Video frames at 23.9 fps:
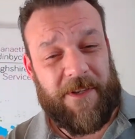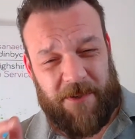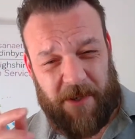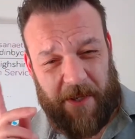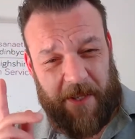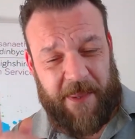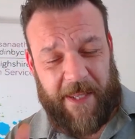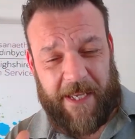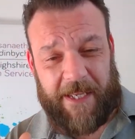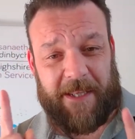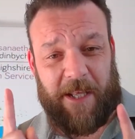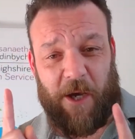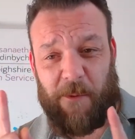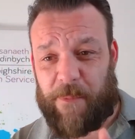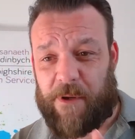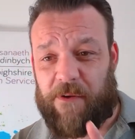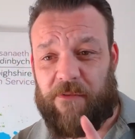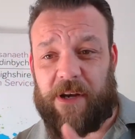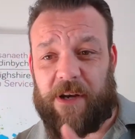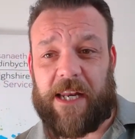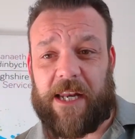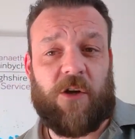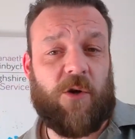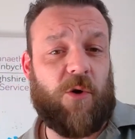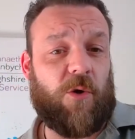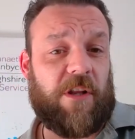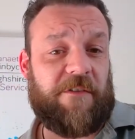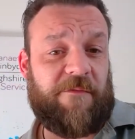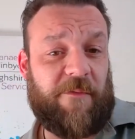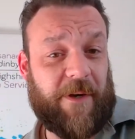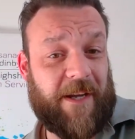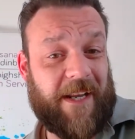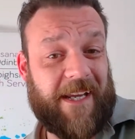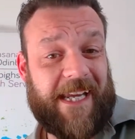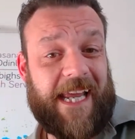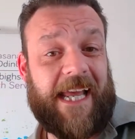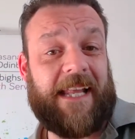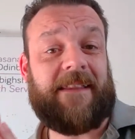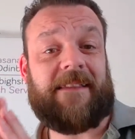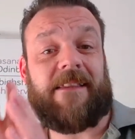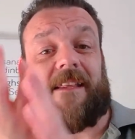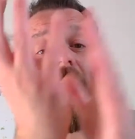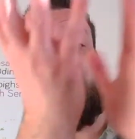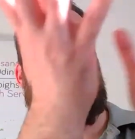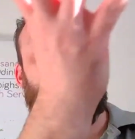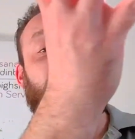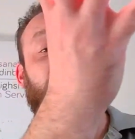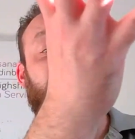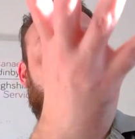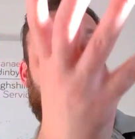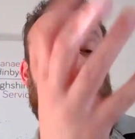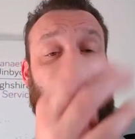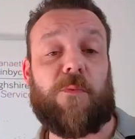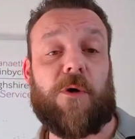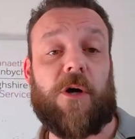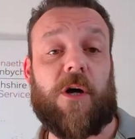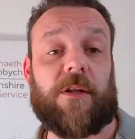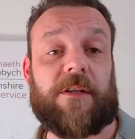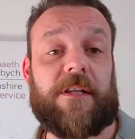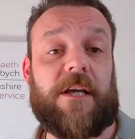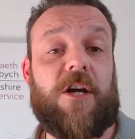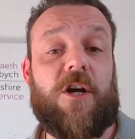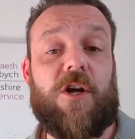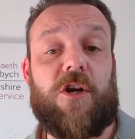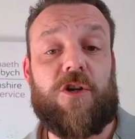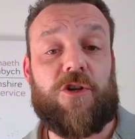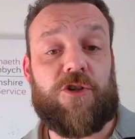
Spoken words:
So I think that'd be really cool if we could get that out to the world.